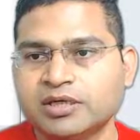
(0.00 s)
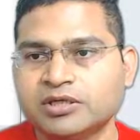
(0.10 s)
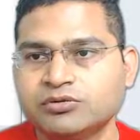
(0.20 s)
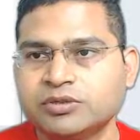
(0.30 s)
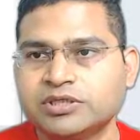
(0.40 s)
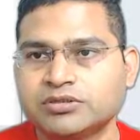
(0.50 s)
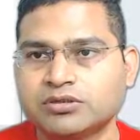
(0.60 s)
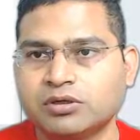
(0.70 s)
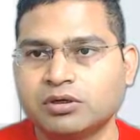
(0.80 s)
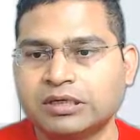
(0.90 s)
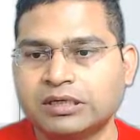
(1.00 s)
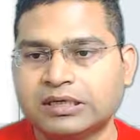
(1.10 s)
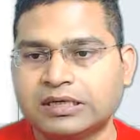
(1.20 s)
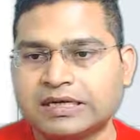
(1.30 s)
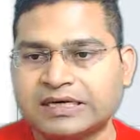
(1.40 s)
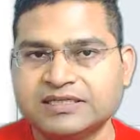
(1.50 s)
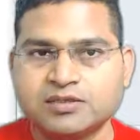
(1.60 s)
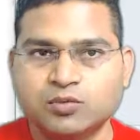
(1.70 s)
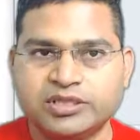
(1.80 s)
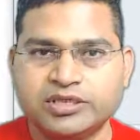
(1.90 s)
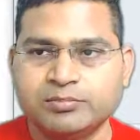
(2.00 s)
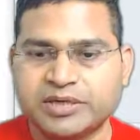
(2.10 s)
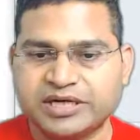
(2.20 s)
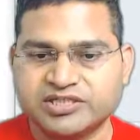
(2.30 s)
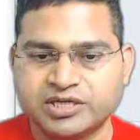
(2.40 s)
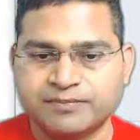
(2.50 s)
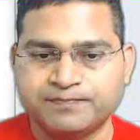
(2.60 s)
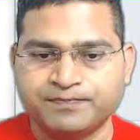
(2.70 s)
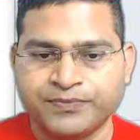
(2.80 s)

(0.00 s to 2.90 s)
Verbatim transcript: to install Kite within PyCharm.